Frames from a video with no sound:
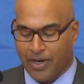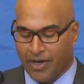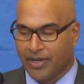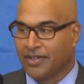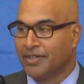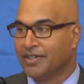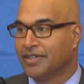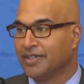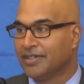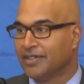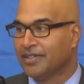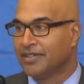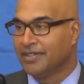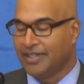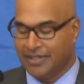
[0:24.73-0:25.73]
honored
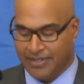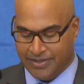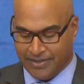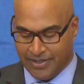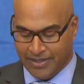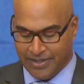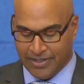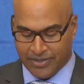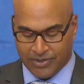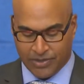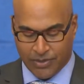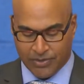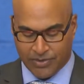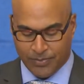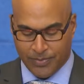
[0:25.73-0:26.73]
that the city has
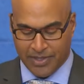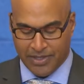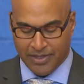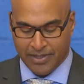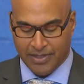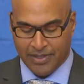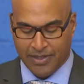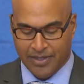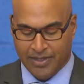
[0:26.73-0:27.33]
chosen me